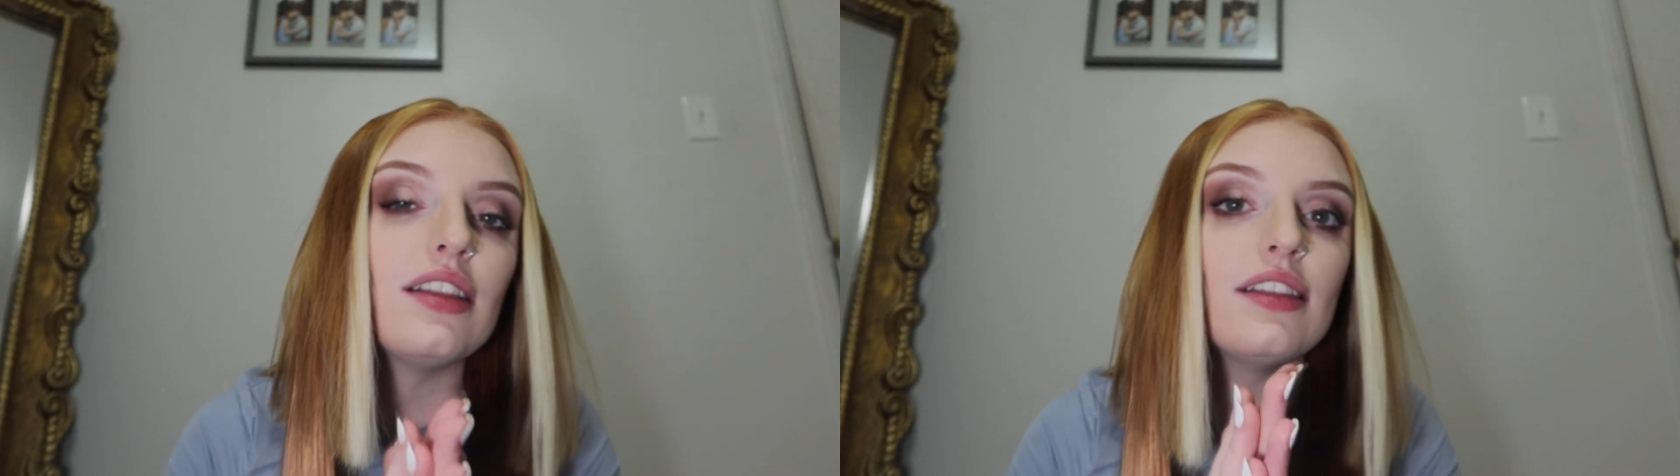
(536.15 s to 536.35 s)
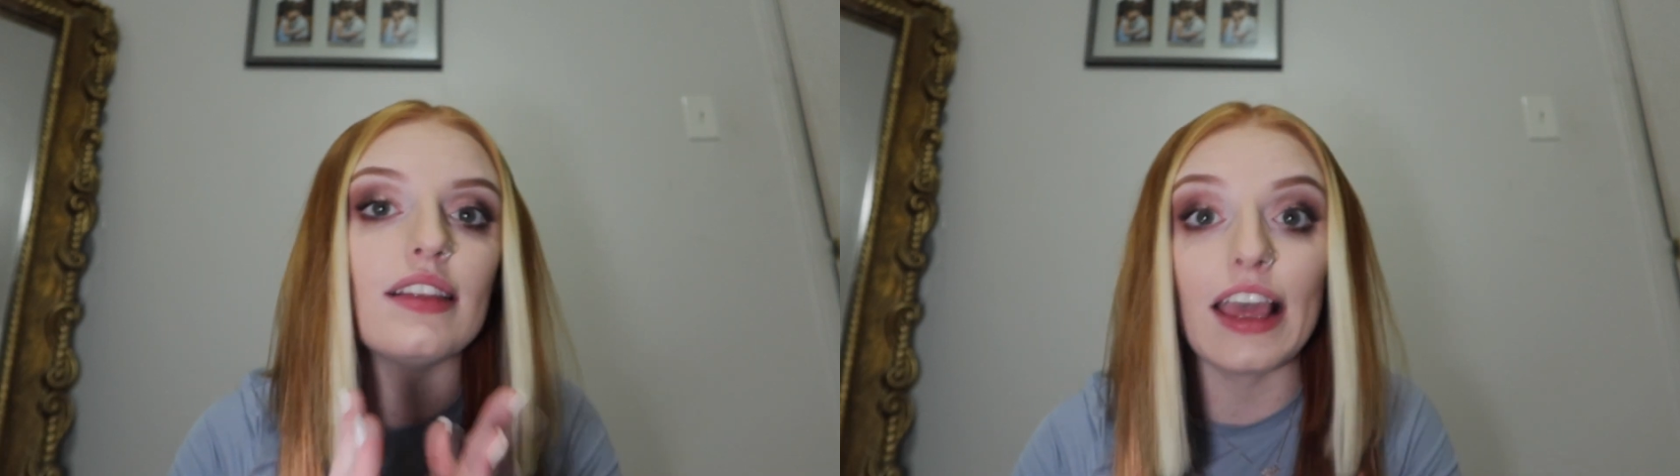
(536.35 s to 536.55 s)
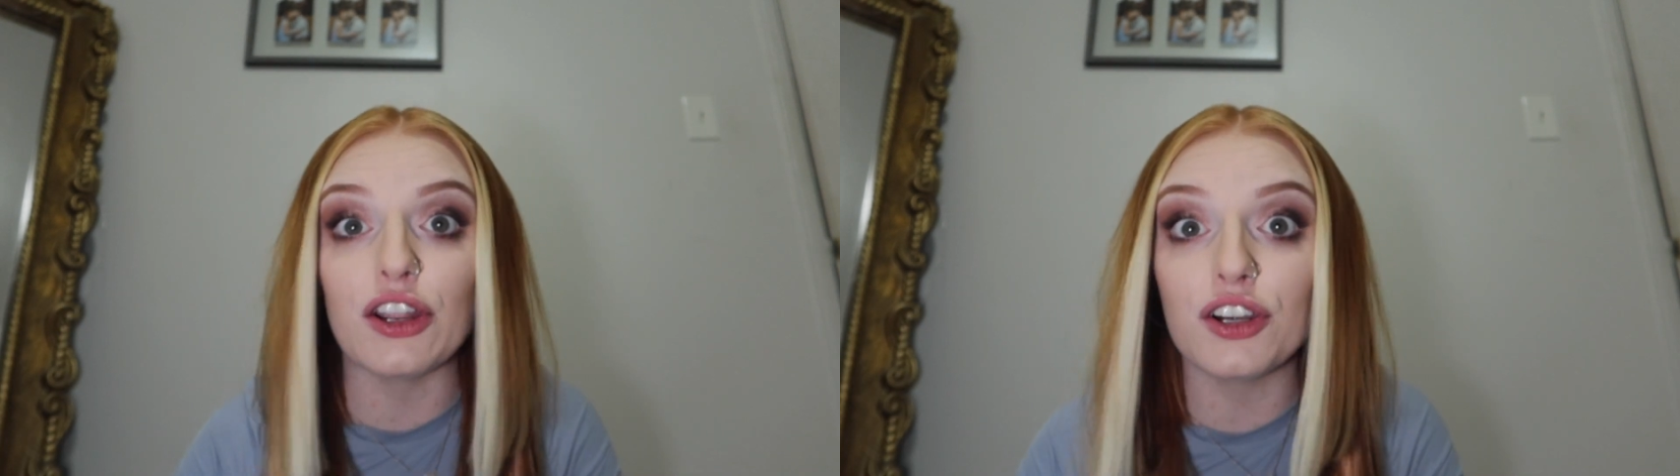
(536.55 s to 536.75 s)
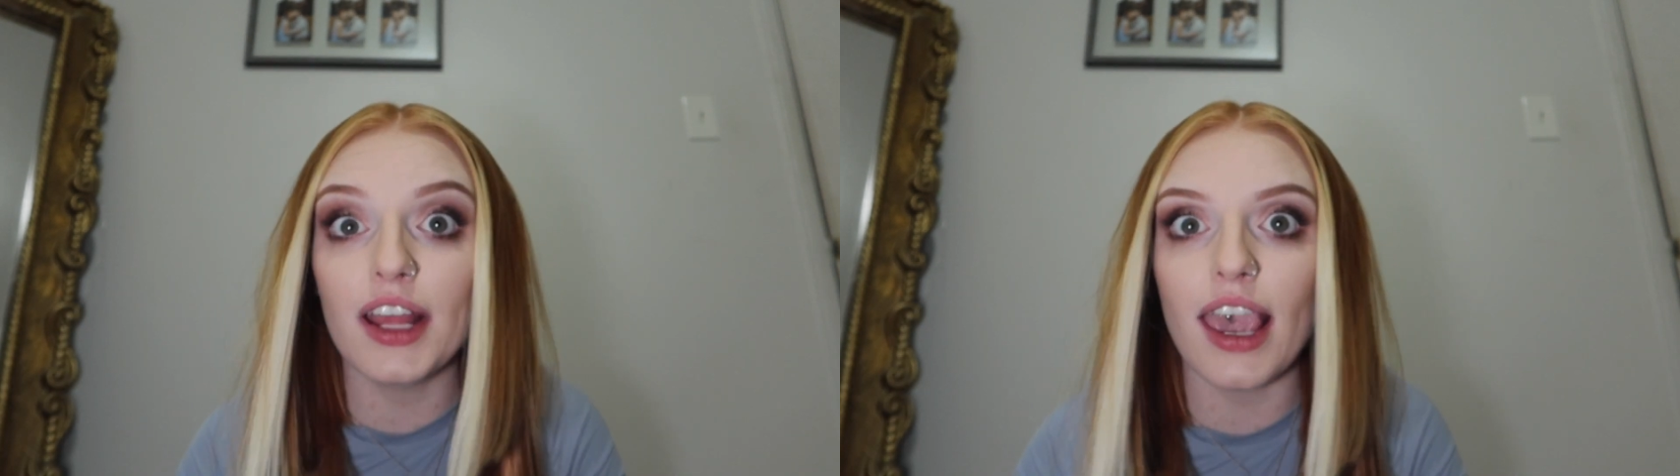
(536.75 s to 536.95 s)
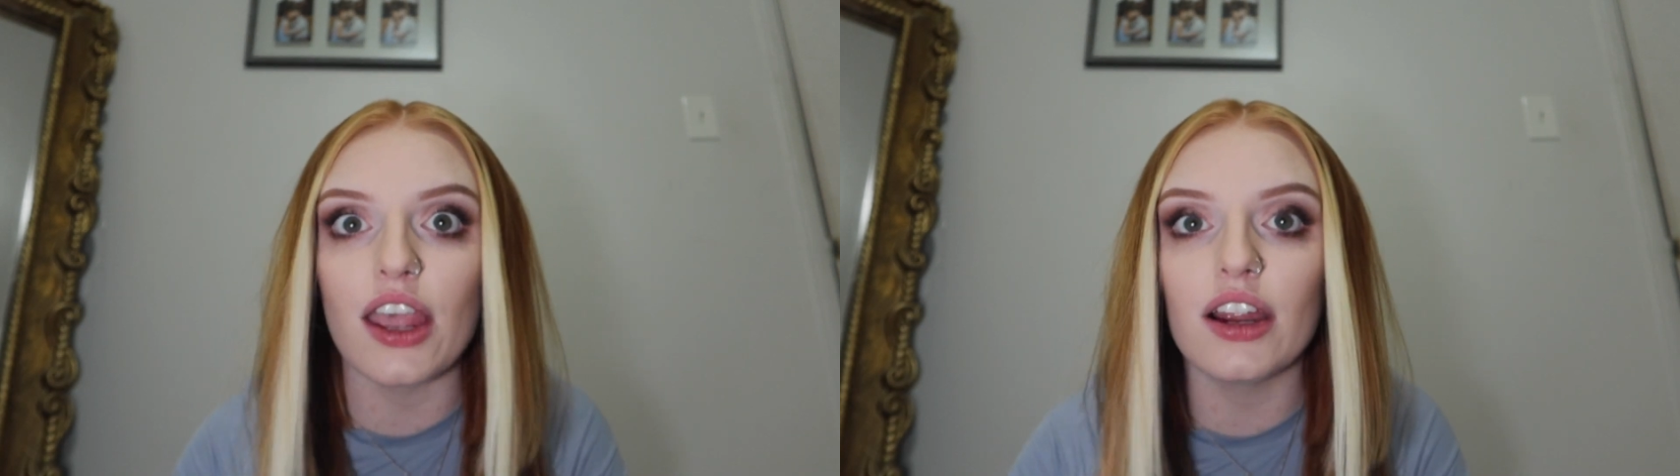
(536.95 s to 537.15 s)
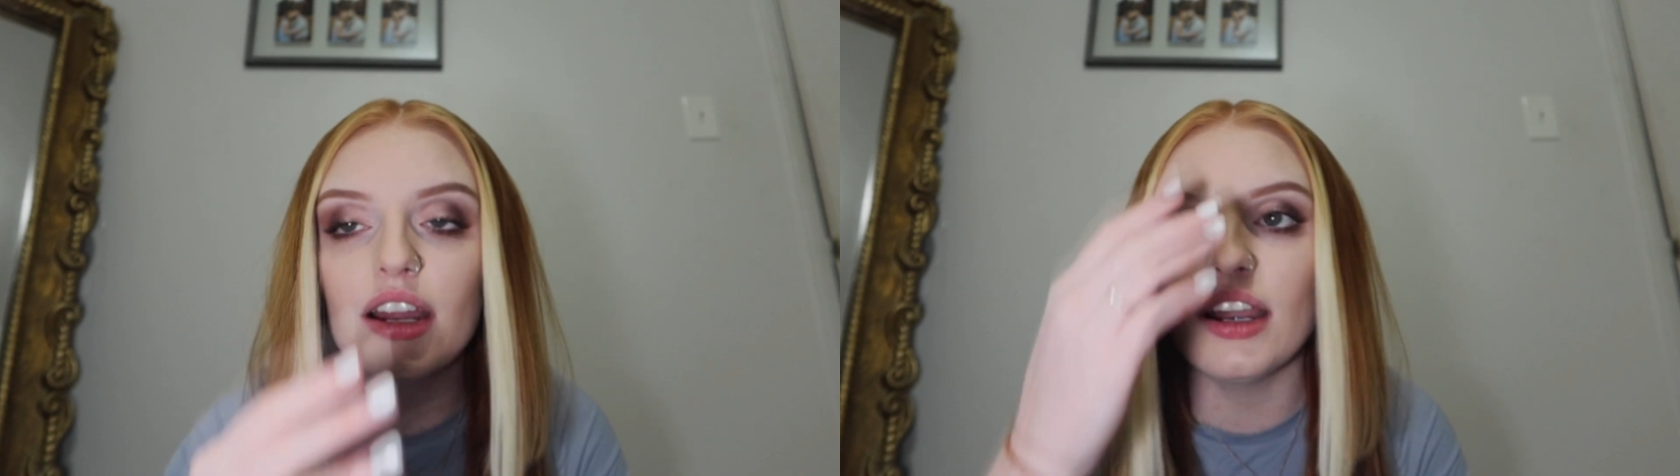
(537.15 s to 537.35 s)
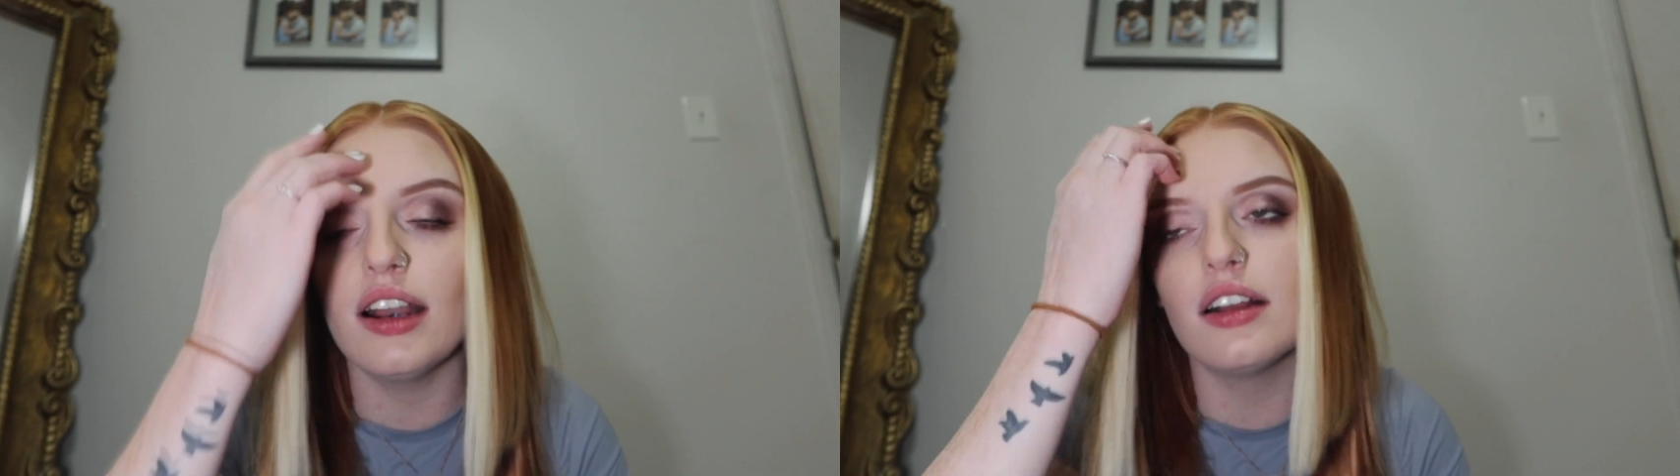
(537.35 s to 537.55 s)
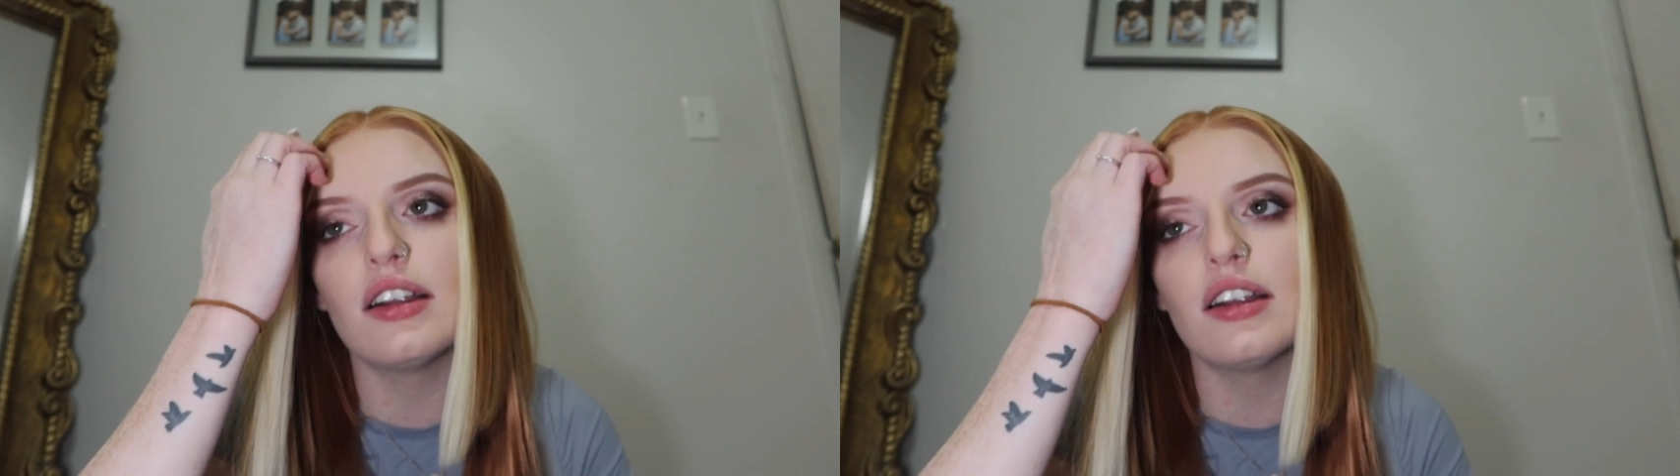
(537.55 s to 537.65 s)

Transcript: layered hair,